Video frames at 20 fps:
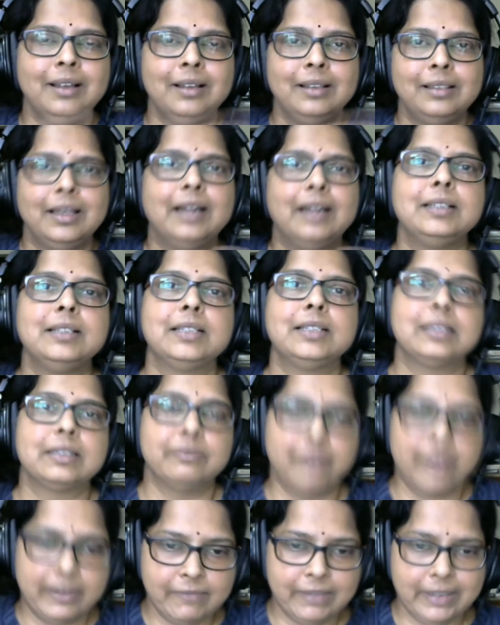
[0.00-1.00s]
That is
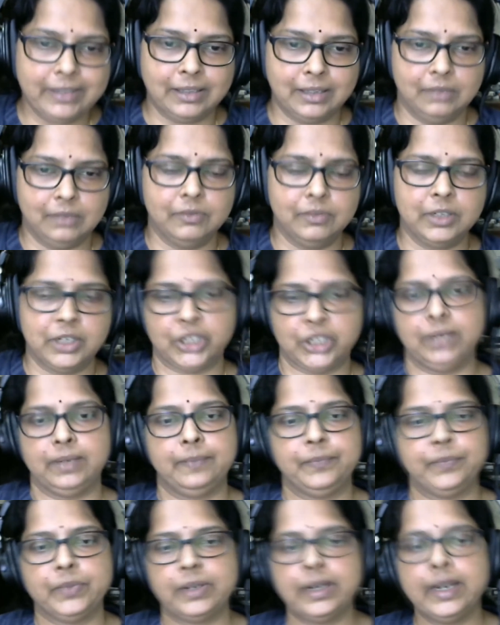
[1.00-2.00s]
wavelength conversion,
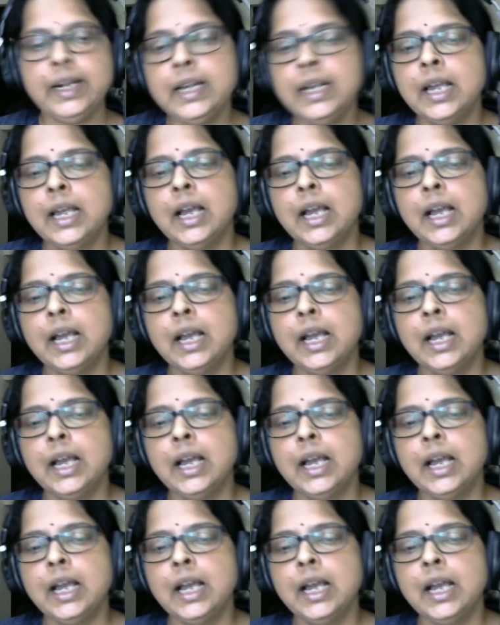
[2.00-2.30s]
right?